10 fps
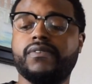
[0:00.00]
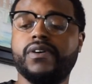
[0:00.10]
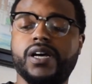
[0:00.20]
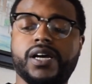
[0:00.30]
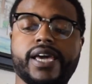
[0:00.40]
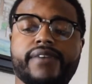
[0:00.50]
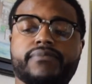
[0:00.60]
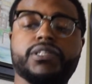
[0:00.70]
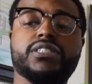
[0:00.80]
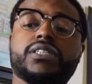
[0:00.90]
uh, gave
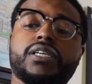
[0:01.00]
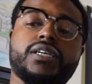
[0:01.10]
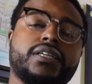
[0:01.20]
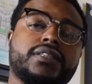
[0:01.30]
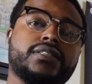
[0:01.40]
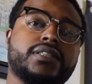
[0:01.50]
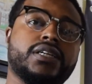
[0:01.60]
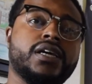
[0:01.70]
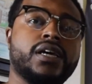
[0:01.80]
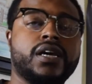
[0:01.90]
them disease,
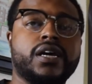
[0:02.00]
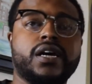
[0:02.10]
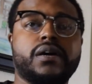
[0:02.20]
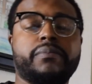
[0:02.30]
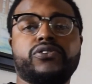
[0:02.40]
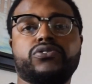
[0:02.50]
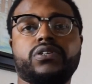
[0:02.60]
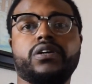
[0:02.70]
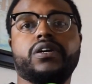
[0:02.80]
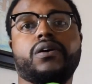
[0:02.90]
abused
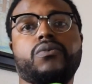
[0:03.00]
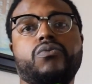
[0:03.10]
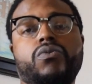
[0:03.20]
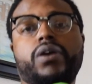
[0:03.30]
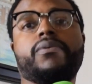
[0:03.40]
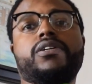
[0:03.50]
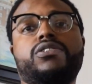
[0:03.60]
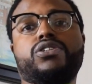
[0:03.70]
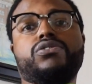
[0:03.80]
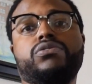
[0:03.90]
their women,
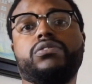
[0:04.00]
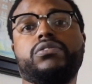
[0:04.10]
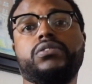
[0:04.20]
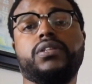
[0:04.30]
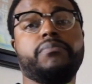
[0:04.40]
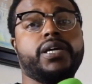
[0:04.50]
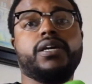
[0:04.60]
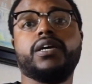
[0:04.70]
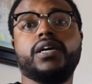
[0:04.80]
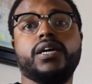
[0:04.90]
children, the
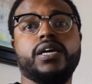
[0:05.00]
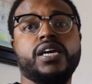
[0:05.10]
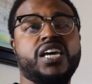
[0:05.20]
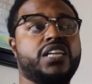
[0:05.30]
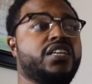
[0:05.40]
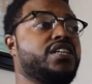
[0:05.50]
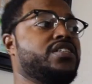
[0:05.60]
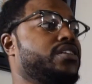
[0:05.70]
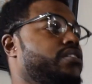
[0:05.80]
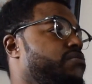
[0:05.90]
men, and then they
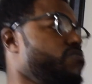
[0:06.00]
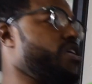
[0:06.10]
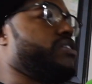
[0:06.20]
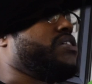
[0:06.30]
sent them west.